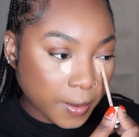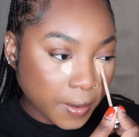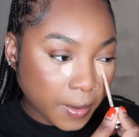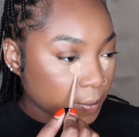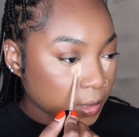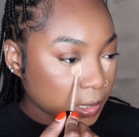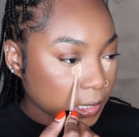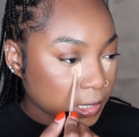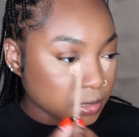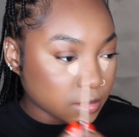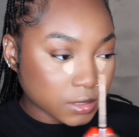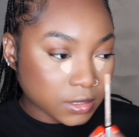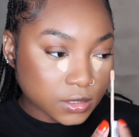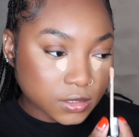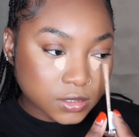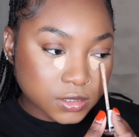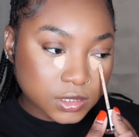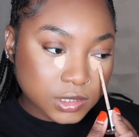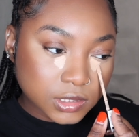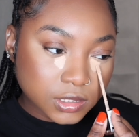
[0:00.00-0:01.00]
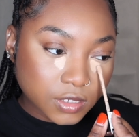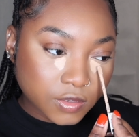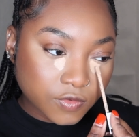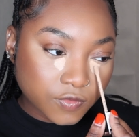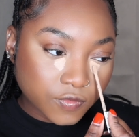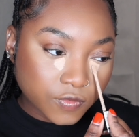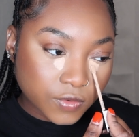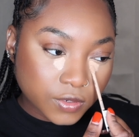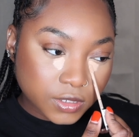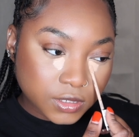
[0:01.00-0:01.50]
I'm gonna let this sit
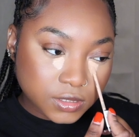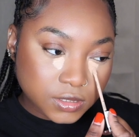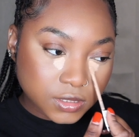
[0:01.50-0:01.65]
for a